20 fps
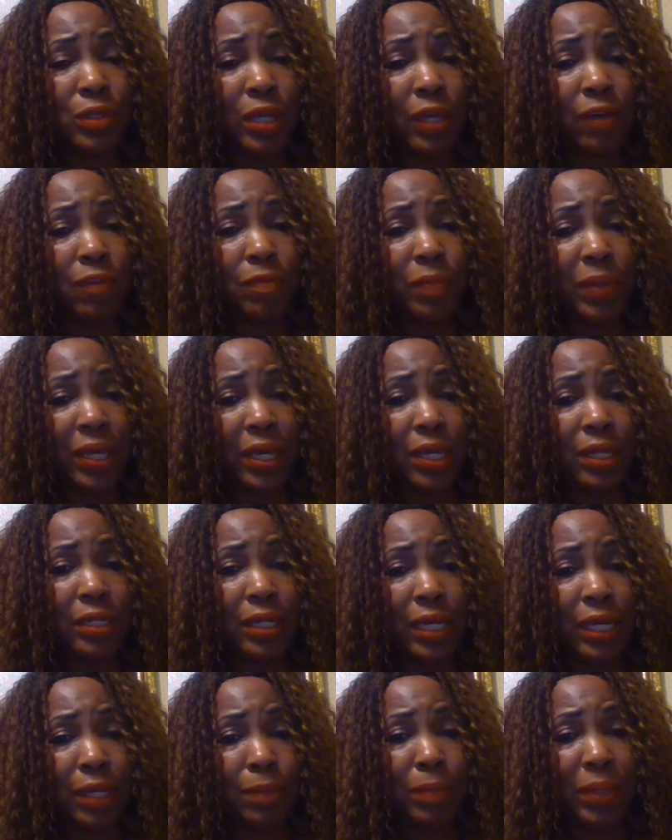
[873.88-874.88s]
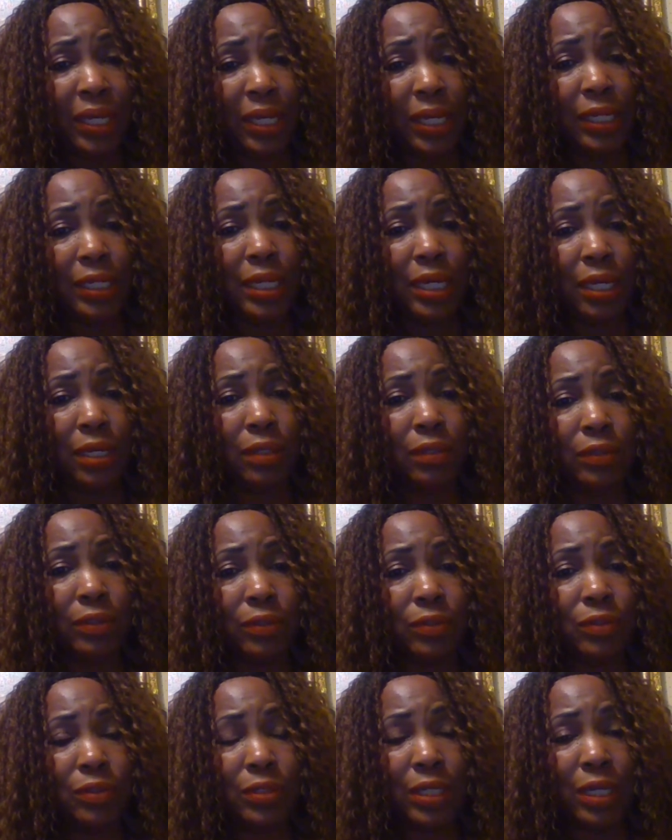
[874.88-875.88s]
have
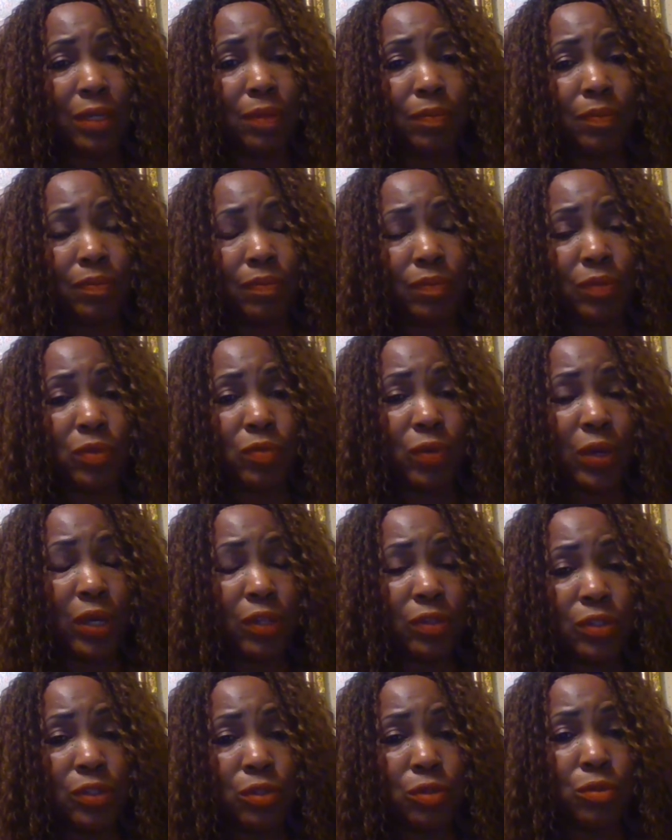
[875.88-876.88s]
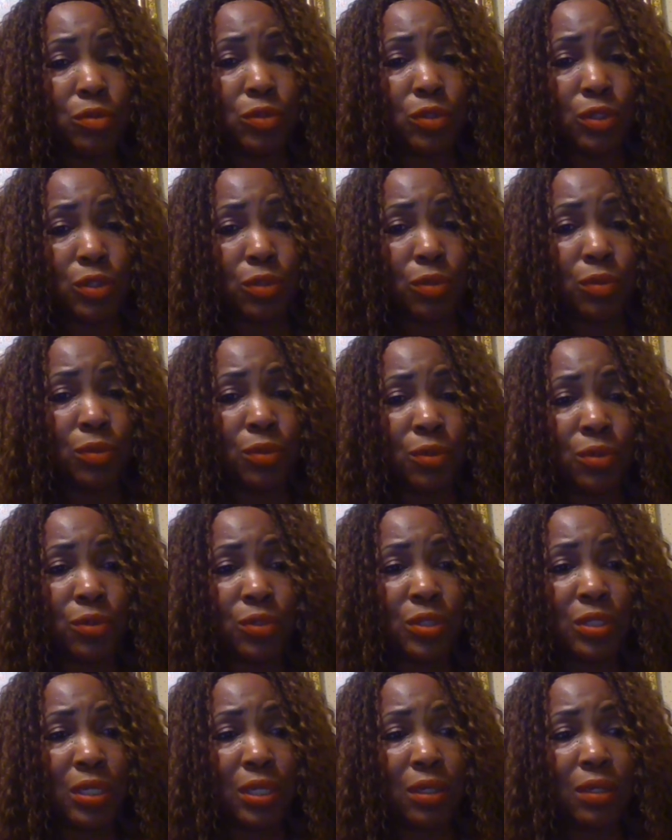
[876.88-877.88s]
panhandlers that be around certain
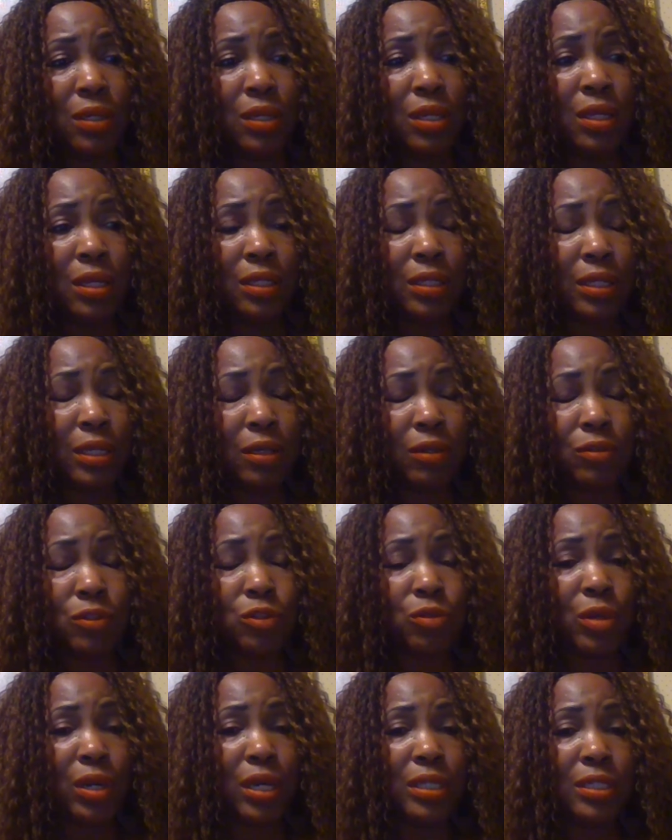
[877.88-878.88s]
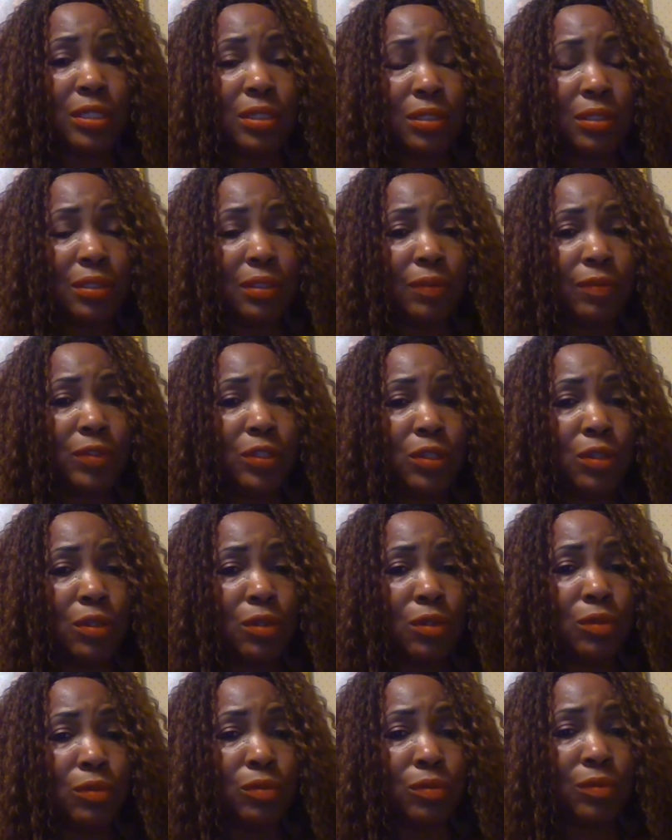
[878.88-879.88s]
stores. They are trying to,
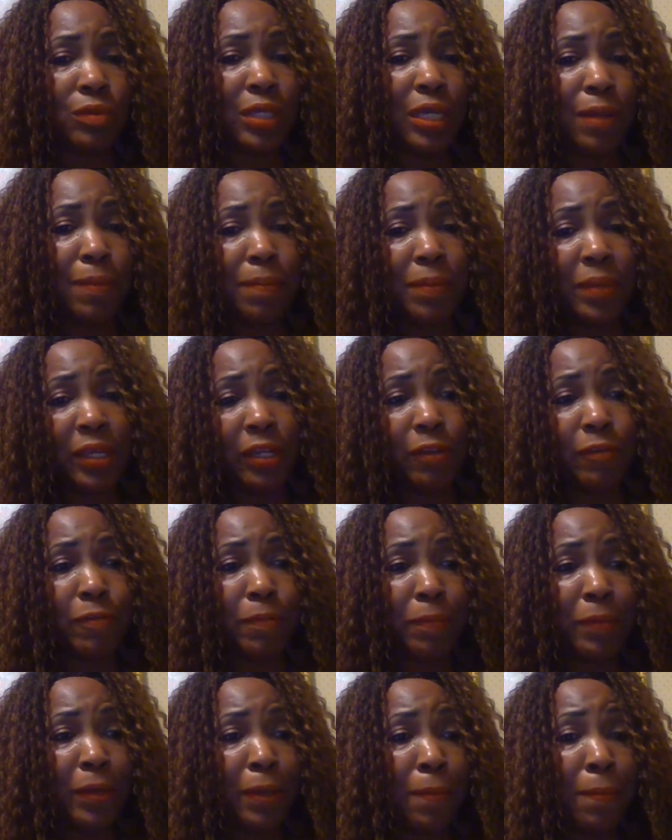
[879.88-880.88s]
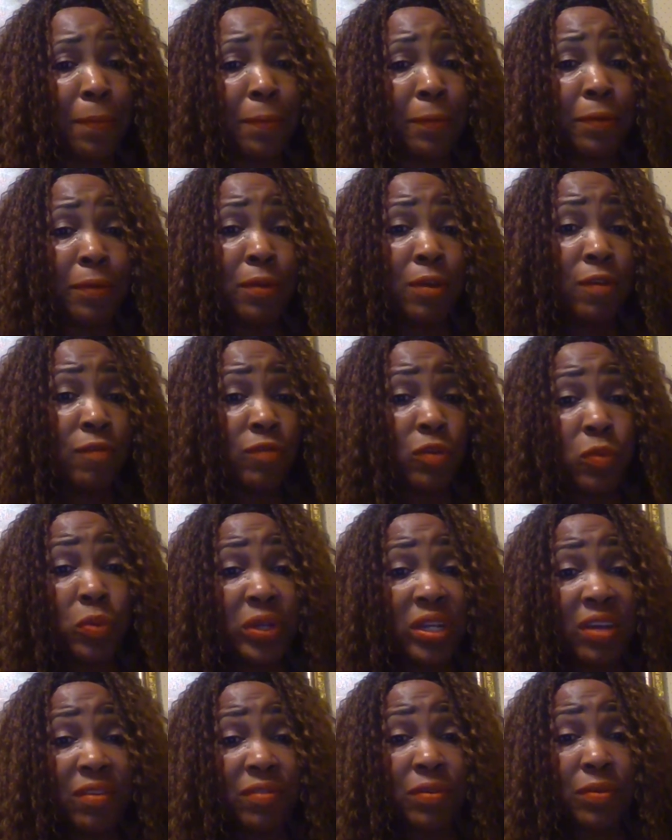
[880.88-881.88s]
get money from people for
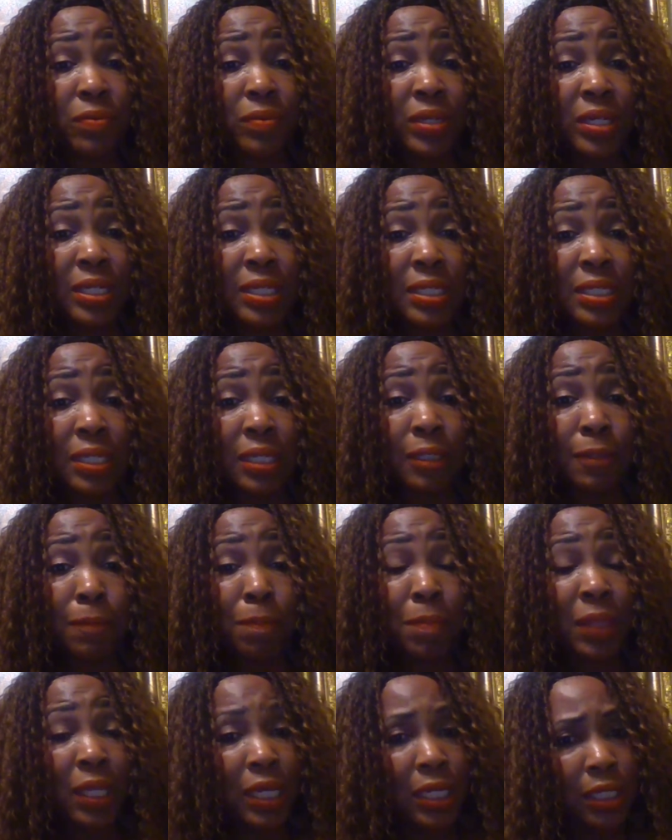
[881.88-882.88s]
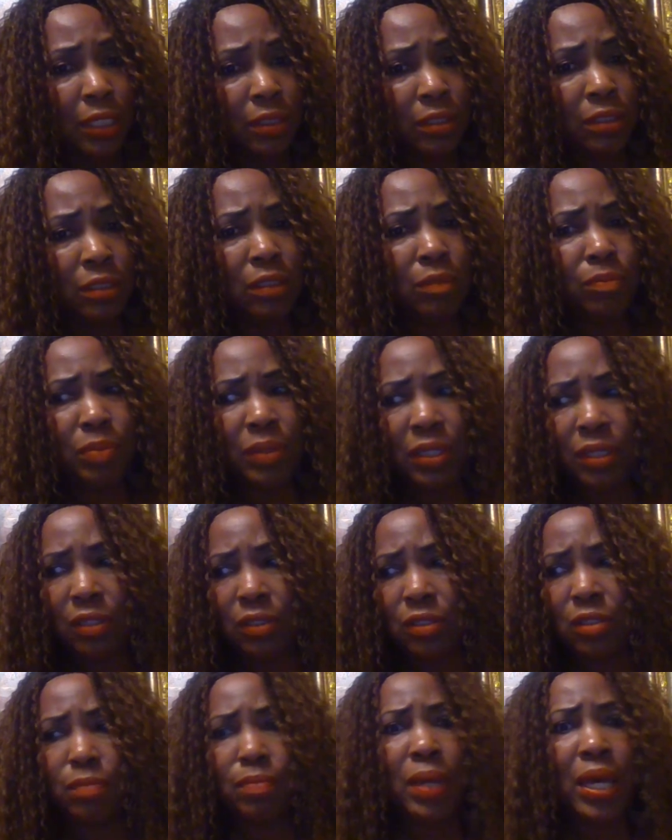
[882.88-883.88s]
whatever reason, and it could be
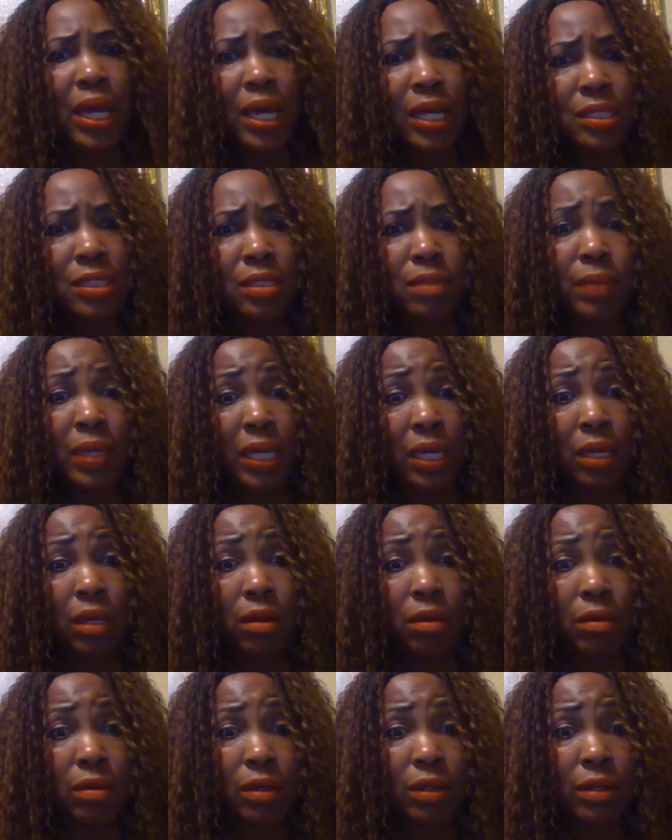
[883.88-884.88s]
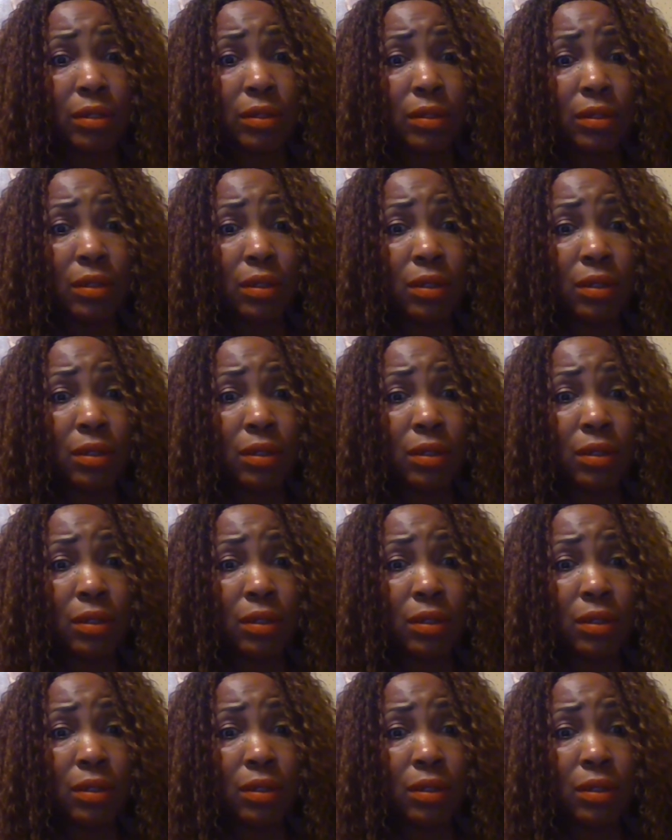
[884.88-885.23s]
to buy some heroin